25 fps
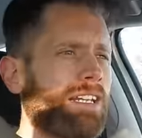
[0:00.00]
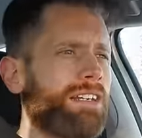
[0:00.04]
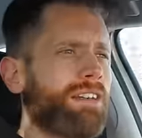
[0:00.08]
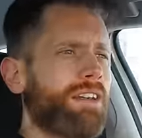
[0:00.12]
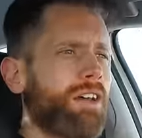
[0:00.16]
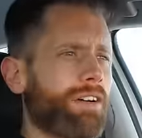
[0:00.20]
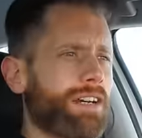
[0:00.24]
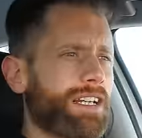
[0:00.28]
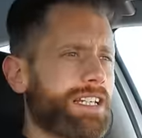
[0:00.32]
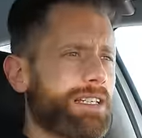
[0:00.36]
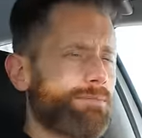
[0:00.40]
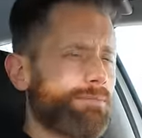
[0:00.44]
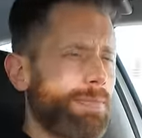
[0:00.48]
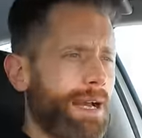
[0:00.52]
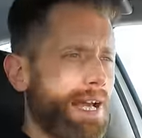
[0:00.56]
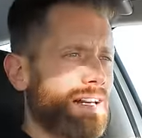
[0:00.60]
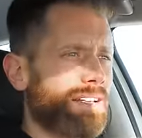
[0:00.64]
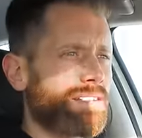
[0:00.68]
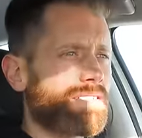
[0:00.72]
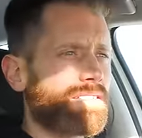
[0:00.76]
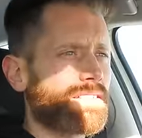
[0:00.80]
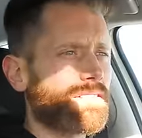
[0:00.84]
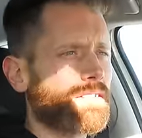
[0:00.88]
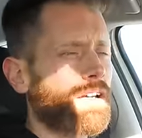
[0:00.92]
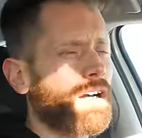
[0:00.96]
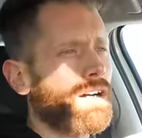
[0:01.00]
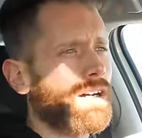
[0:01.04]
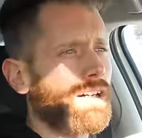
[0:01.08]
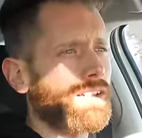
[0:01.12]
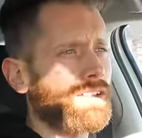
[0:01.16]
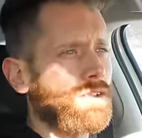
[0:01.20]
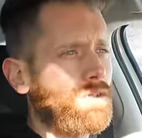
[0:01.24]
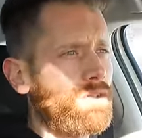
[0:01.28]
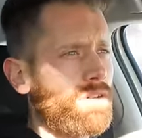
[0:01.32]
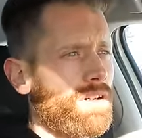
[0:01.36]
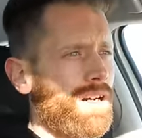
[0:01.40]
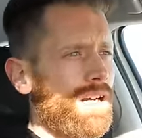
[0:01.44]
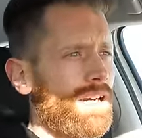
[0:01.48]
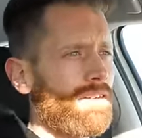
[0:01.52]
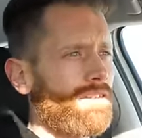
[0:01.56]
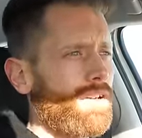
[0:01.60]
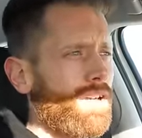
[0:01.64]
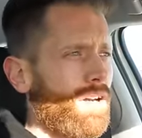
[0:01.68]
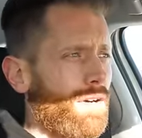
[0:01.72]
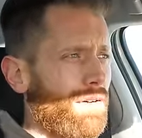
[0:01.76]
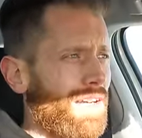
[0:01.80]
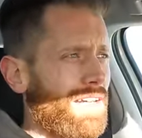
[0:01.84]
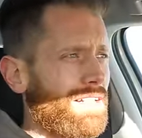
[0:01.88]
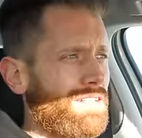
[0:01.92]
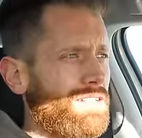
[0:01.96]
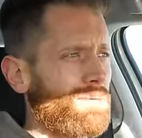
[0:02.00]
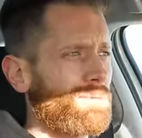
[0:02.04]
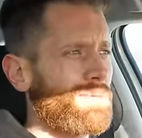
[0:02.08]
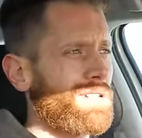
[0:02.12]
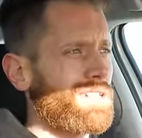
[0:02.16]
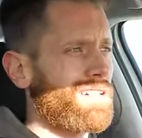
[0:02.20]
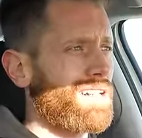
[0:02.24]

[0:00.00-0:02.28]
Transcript: nice balanced tyre to drive. You don't get too much